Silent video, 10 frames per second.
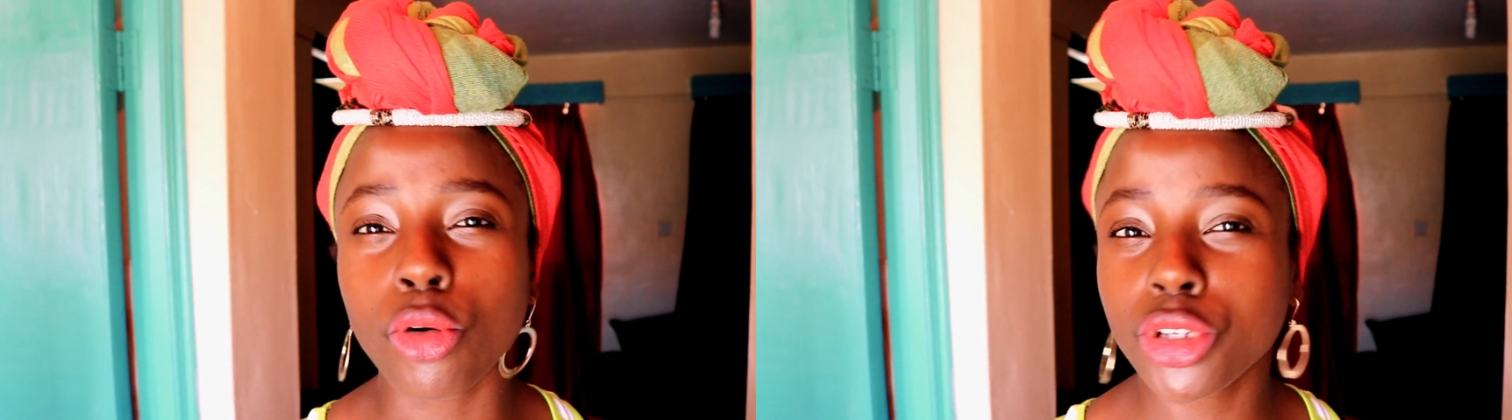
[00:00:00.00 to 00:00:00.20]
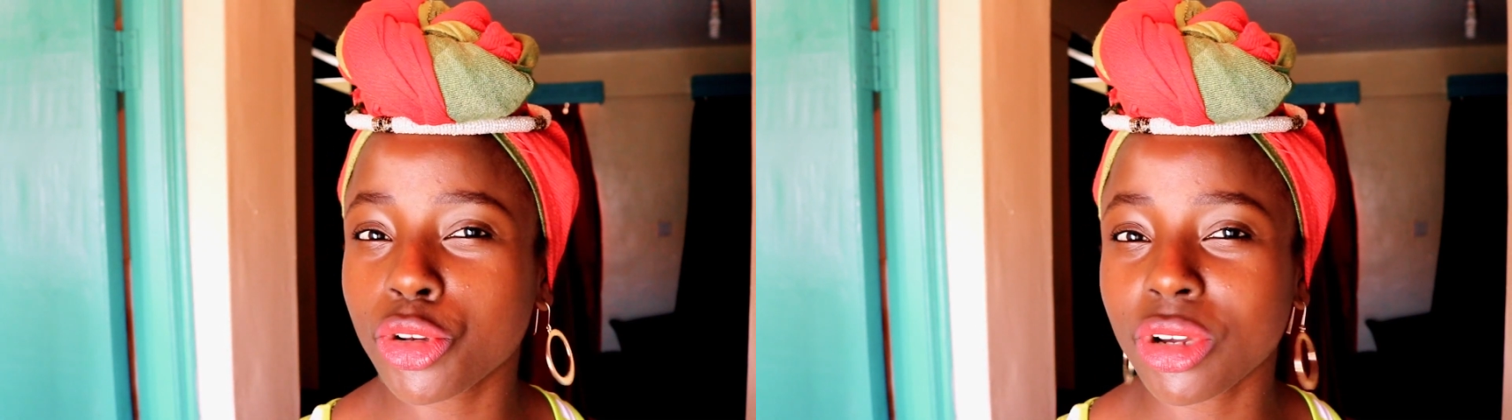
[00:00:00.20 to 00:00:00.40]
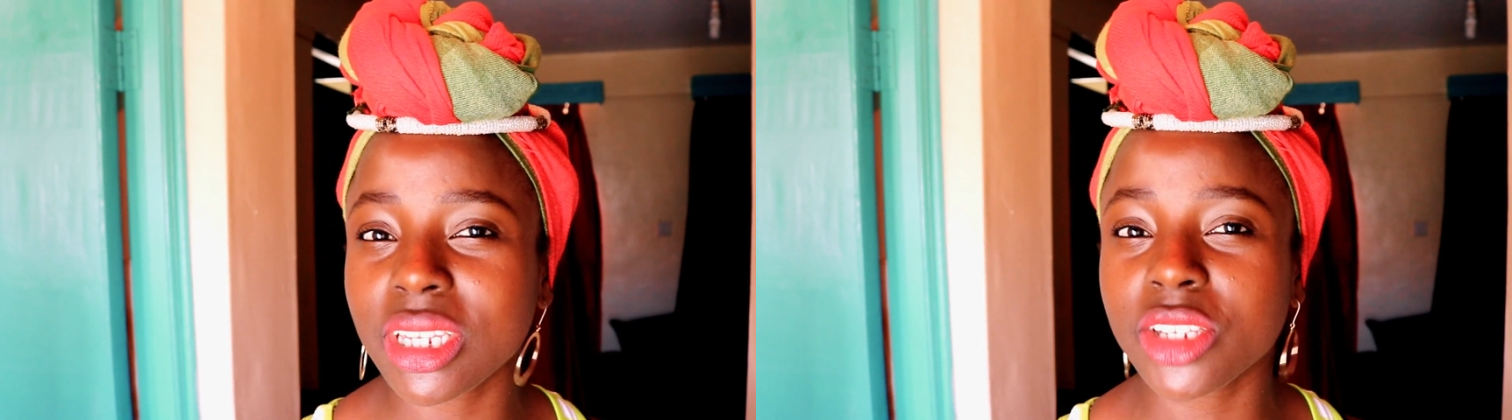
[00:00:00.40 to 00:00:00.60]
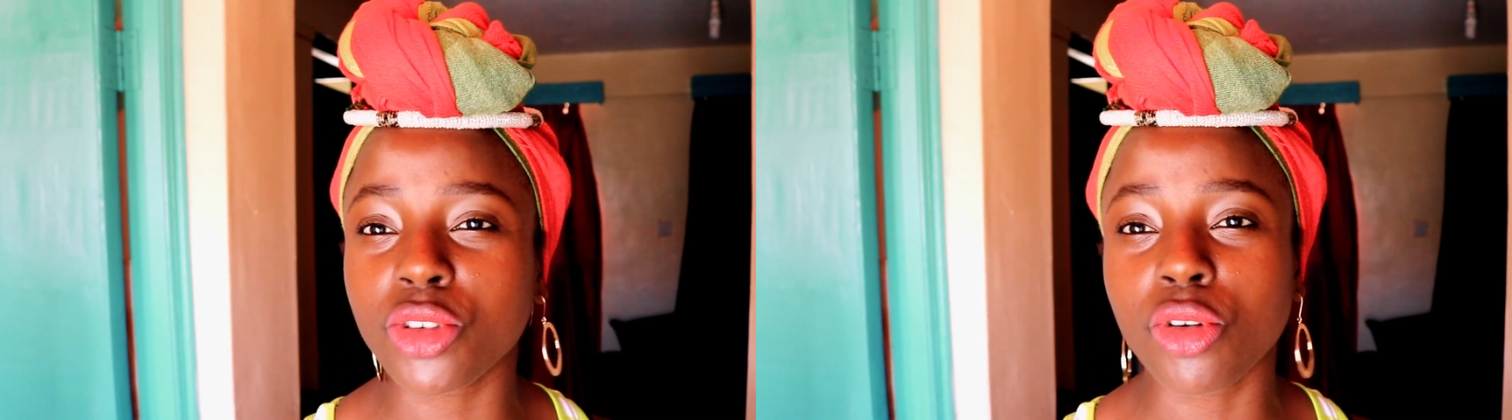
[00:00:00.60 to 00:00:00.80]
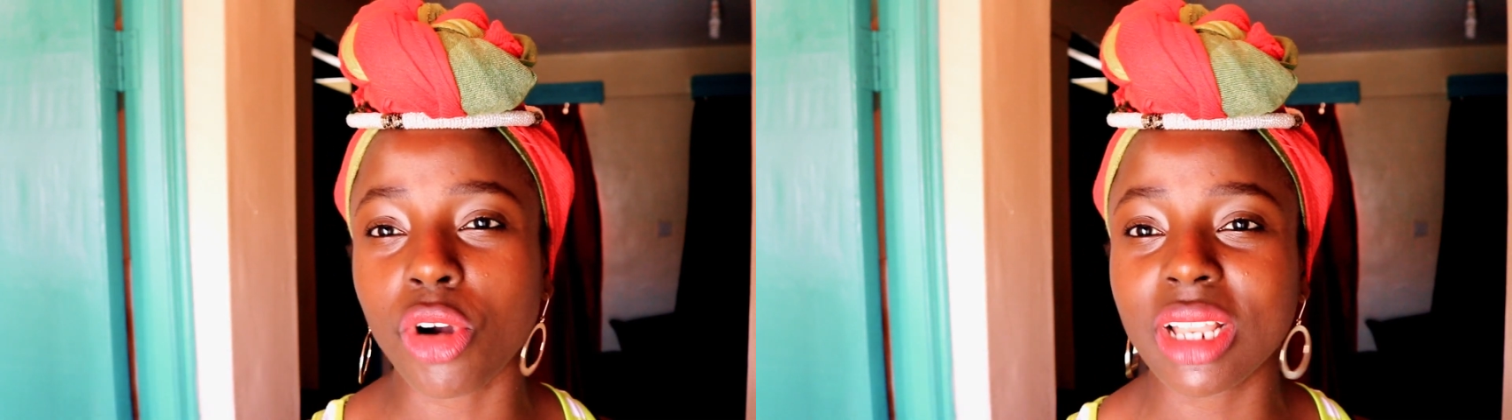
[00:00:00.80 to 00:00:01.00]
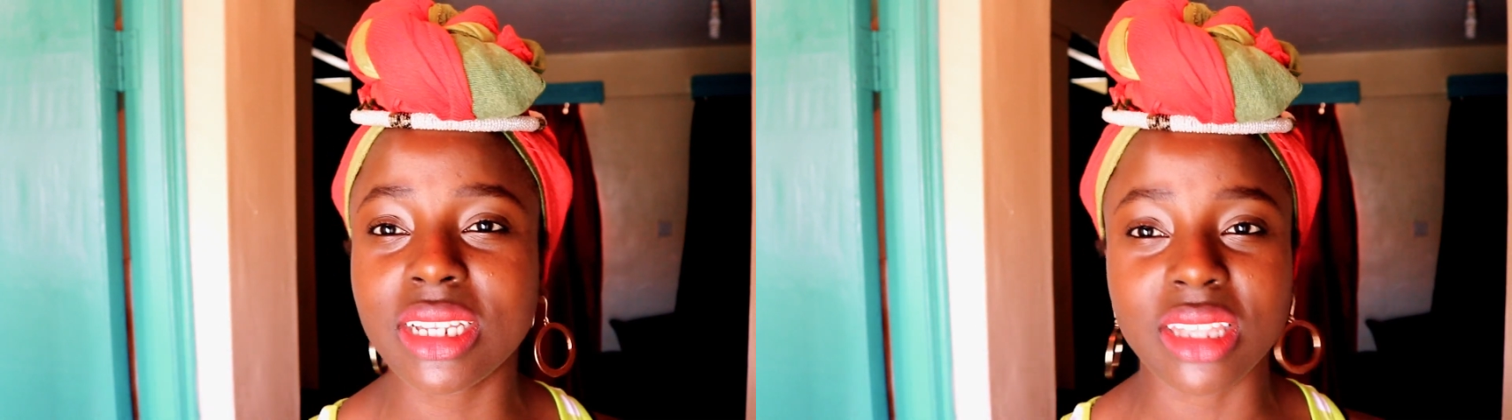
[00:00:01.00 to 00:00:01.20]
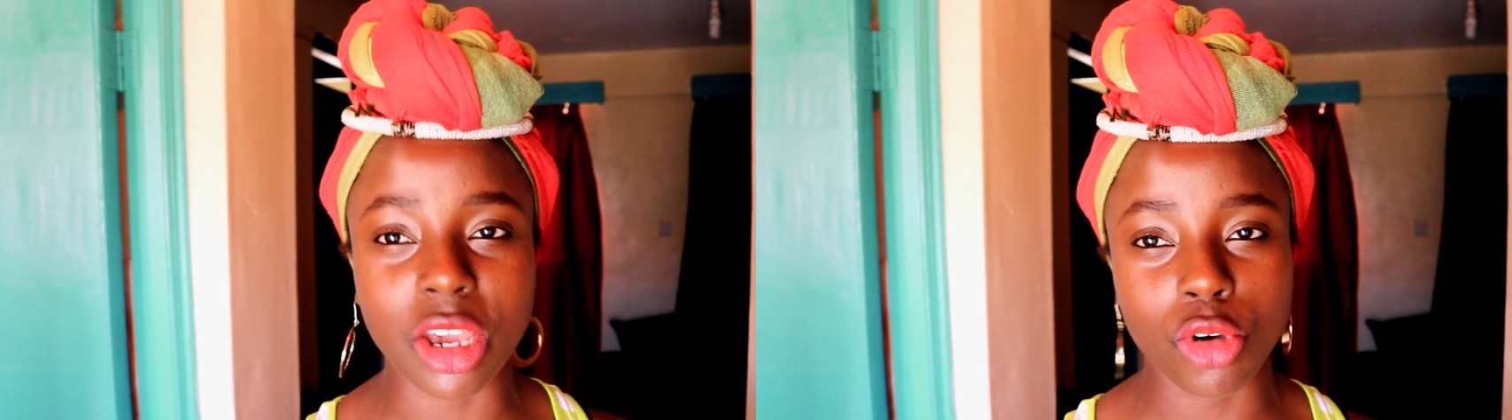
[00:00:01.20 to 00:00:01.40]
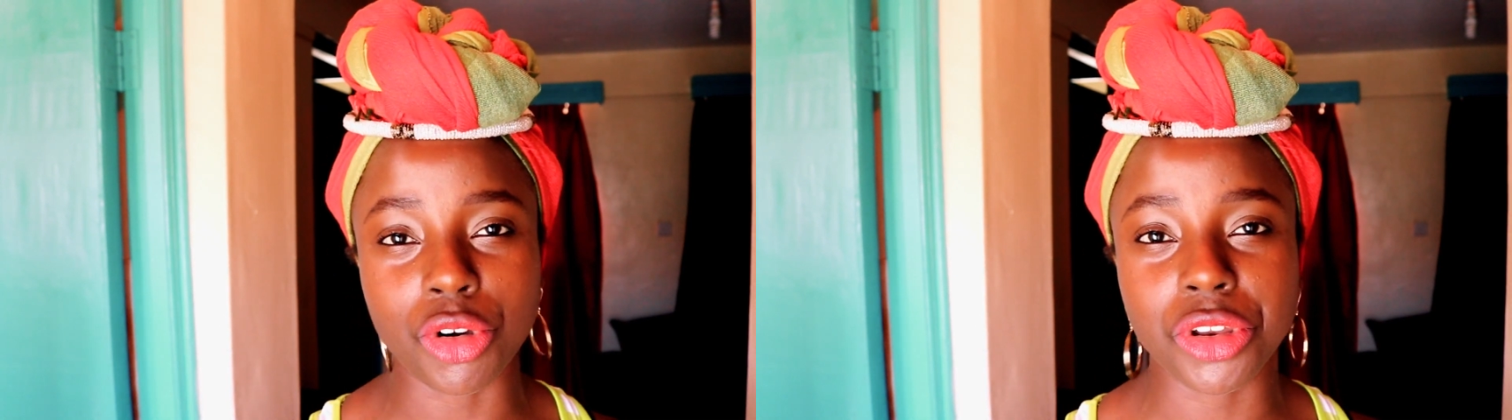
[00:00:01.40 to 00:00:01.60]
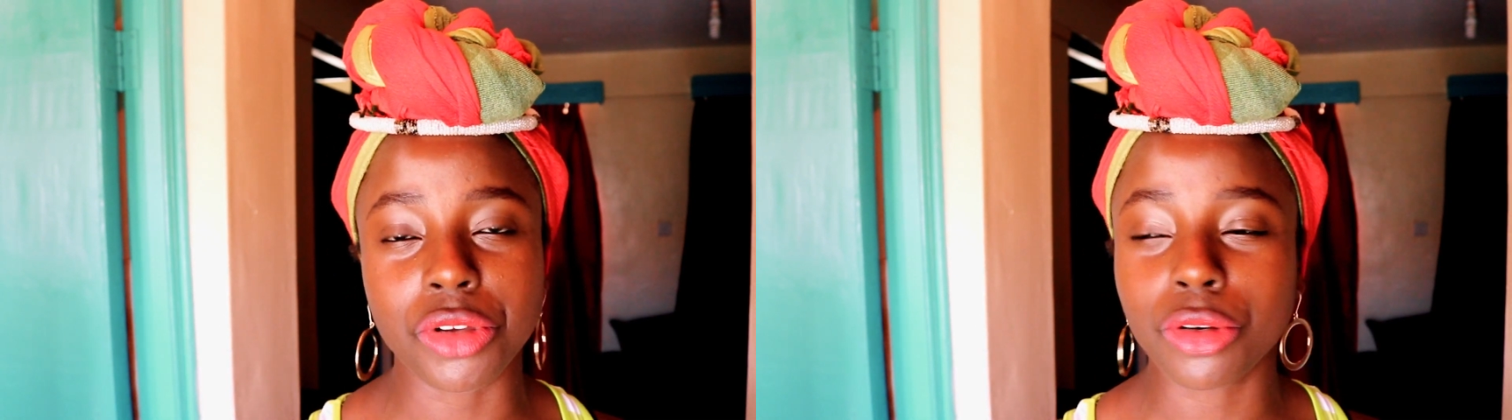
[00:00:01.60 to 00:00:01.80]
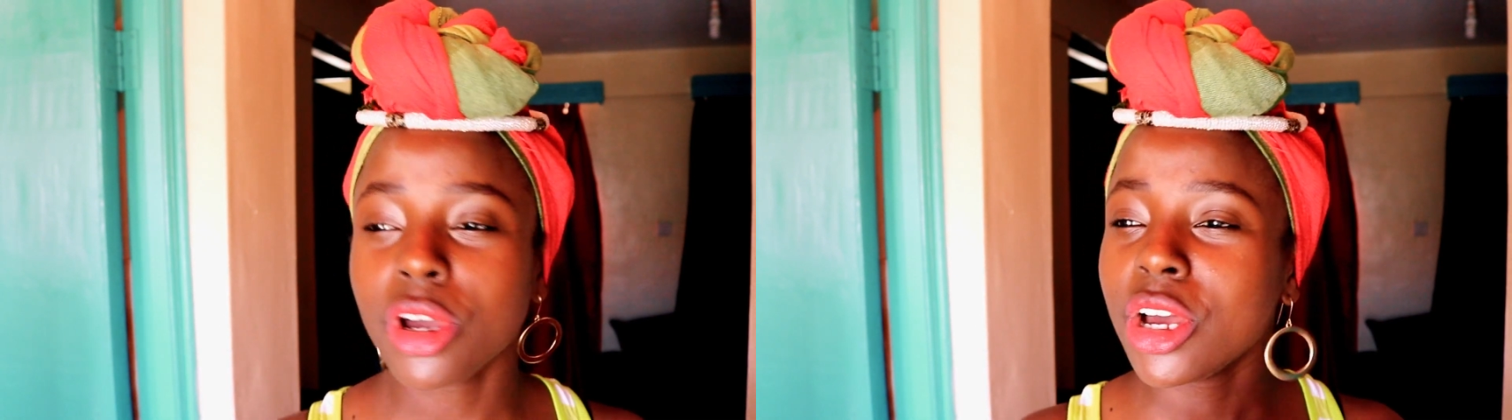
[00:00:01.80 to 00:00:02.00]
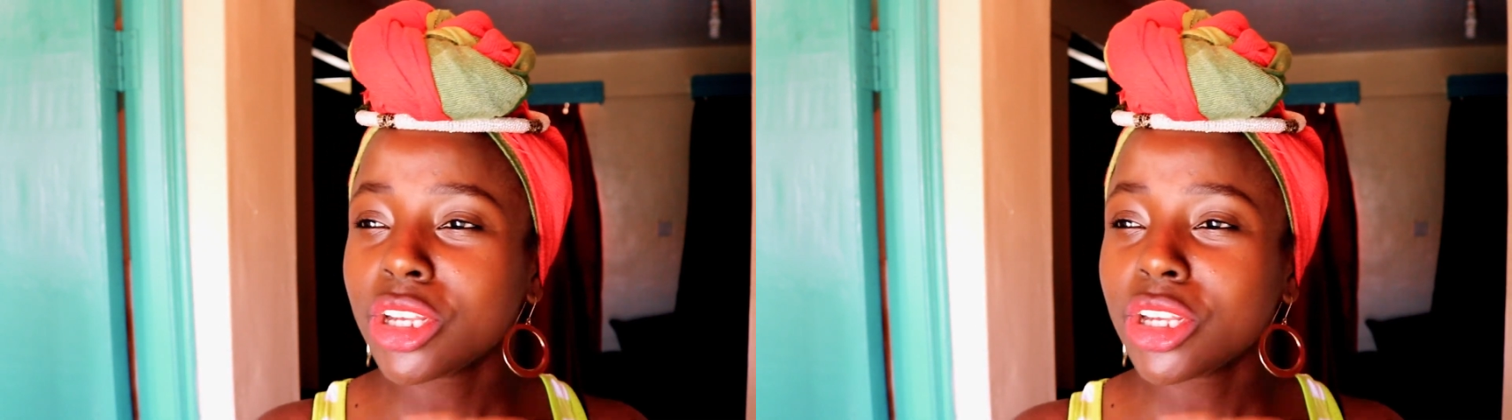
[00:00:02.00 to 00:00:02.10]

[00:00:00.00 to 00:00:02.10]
won't notice you call it they call you